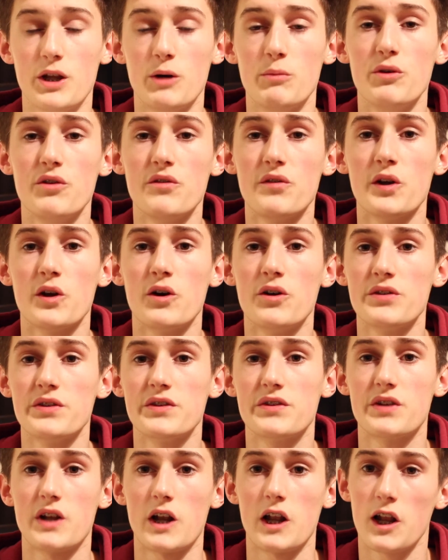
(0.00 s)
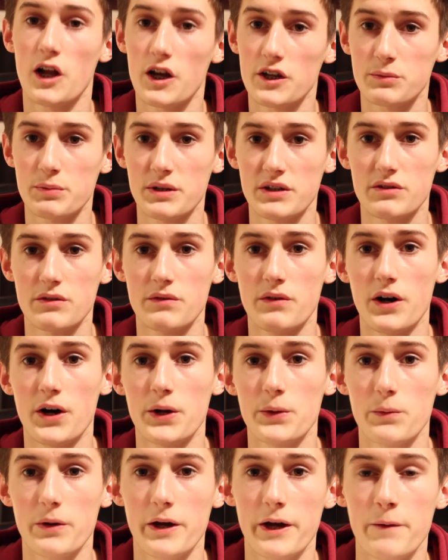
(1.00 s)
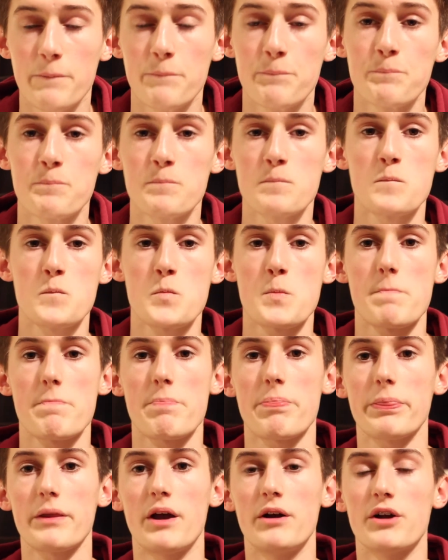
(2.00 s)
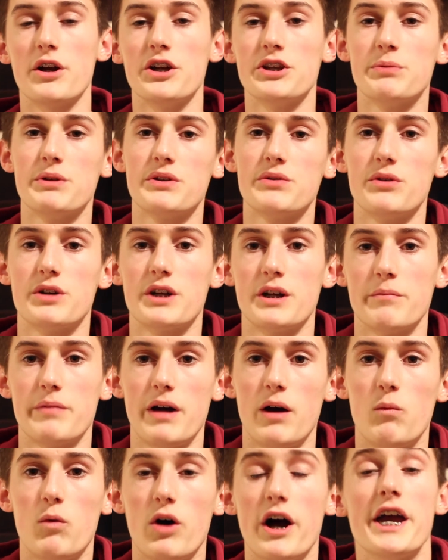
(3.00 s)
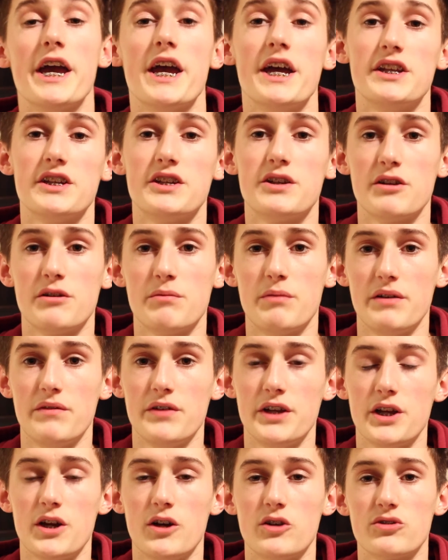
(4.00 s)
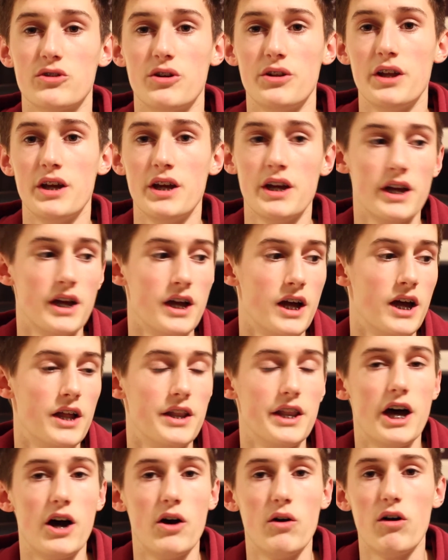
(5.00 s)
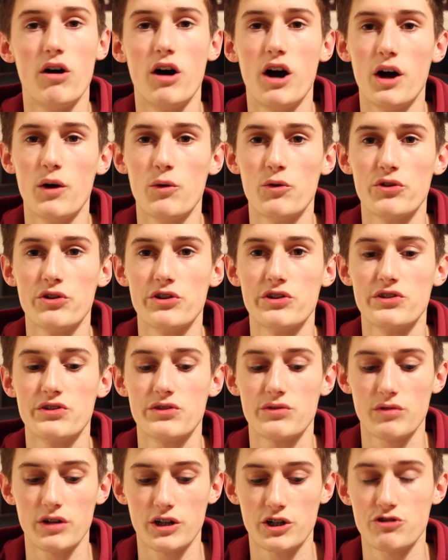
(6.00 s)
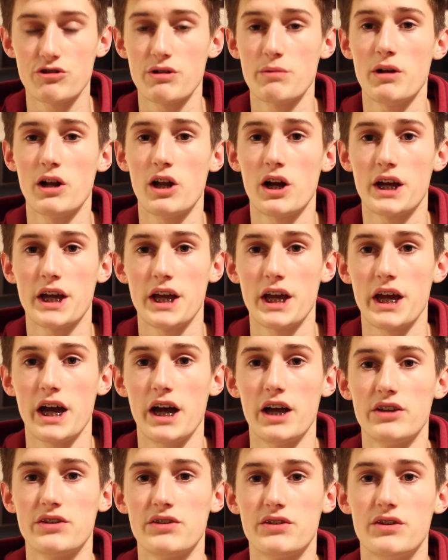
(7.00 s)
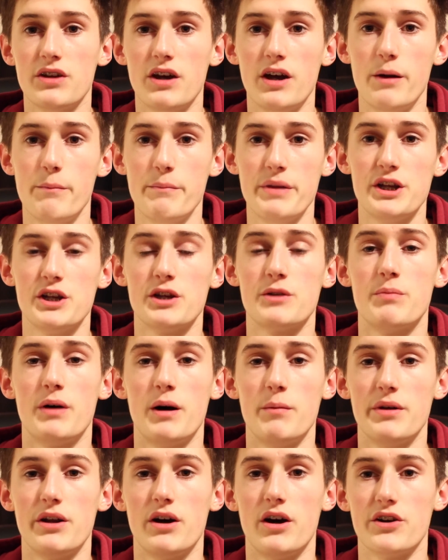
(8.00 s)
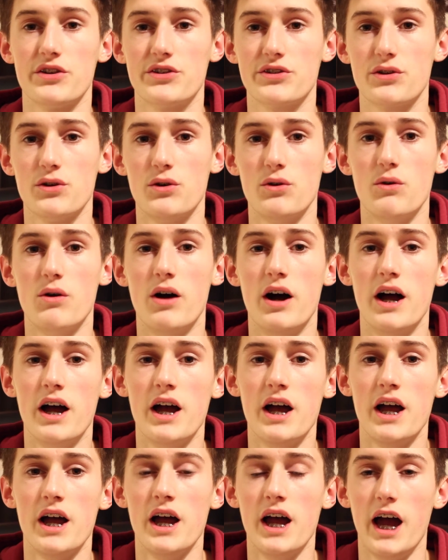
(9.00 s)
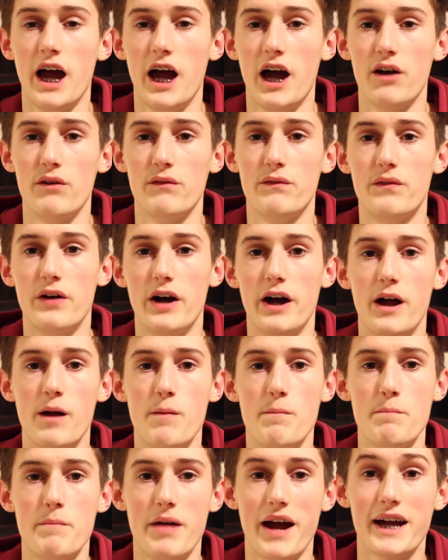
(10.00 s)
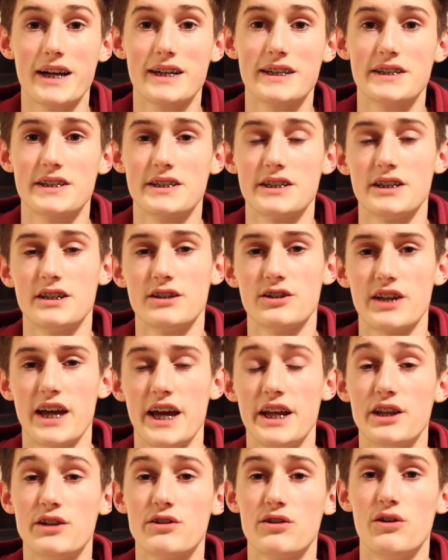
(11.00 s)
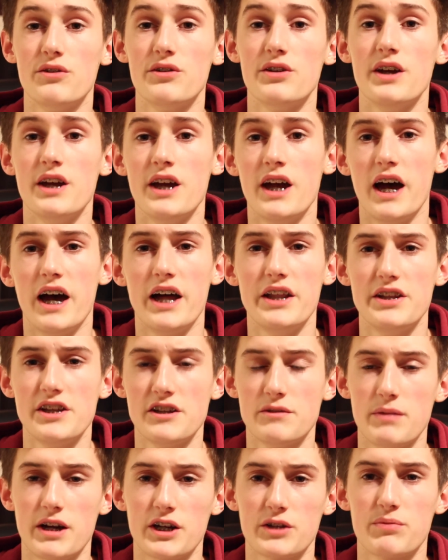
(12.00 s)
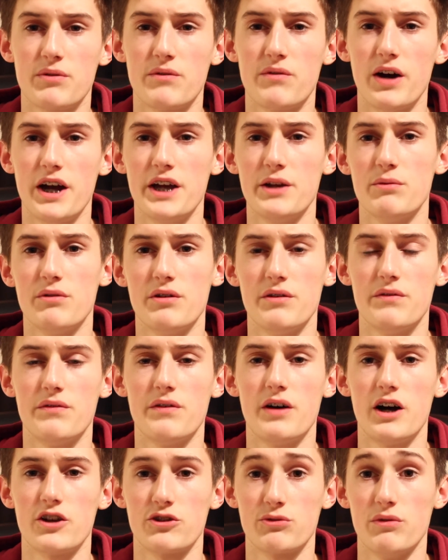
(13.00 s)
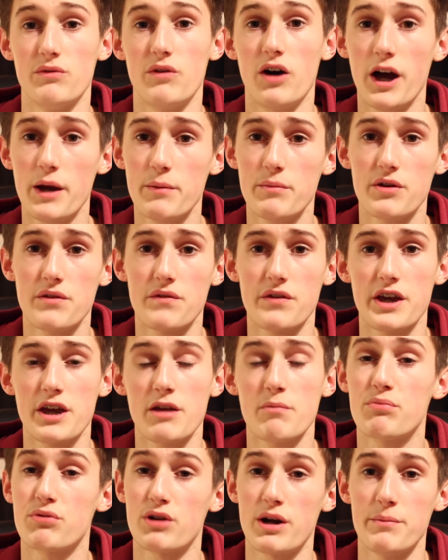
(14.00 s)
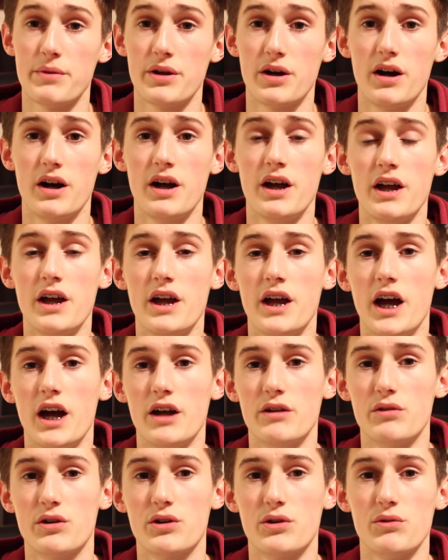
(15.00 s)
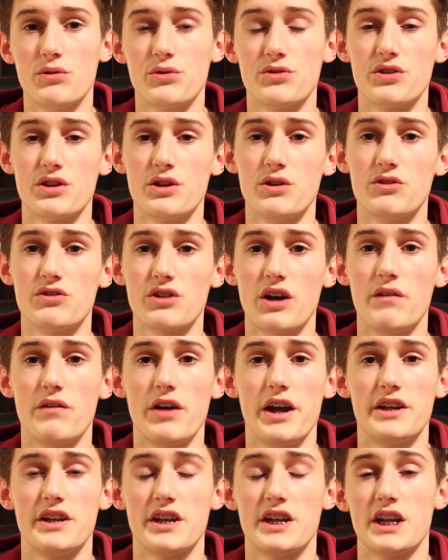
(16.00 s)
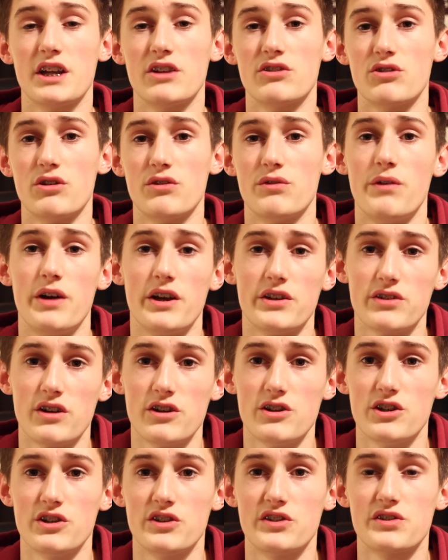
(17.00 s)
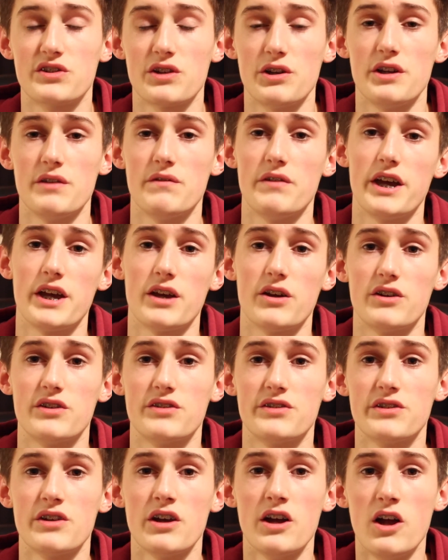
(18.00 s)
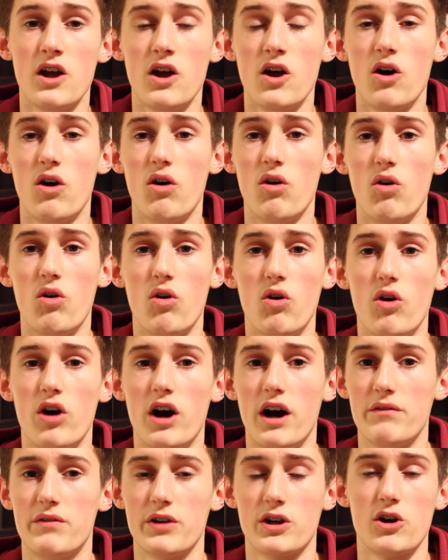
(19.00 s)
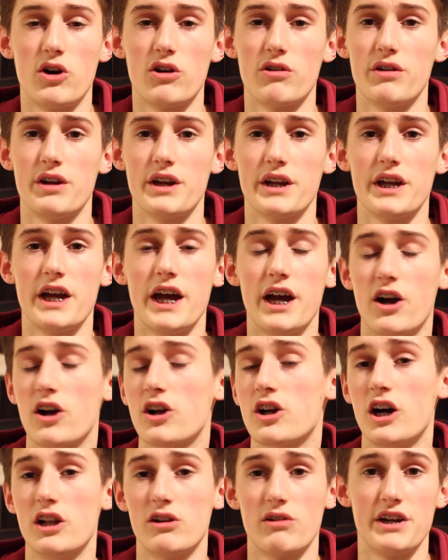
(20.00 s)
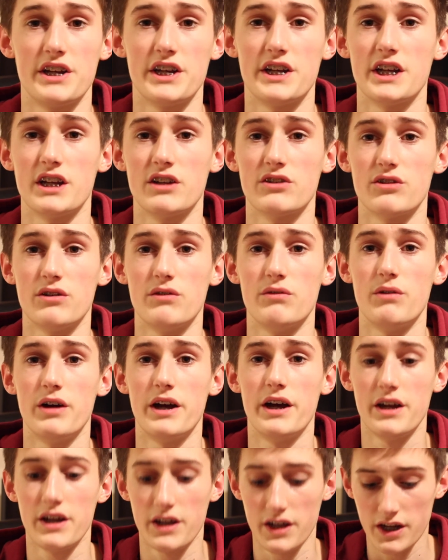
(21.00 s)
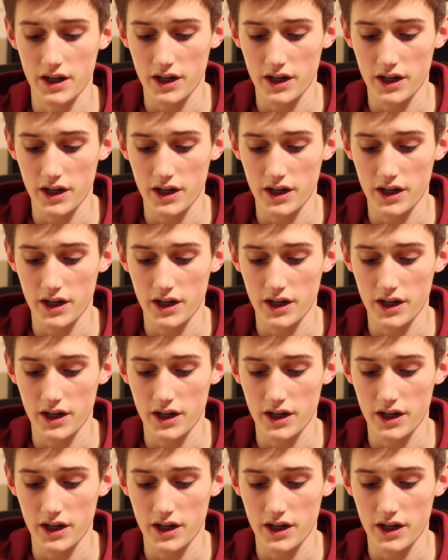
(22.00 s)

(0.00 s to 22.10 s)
Now moving on to the last piece of hardware, I'm going to be talking about what I edited my videos on. Now I was extremely lucky, as the media department at our school have Macs to edit on, and these Macs provide us with iMovie, Premiere, and we can also use other editing software such as Sony Vegas or other color editing software.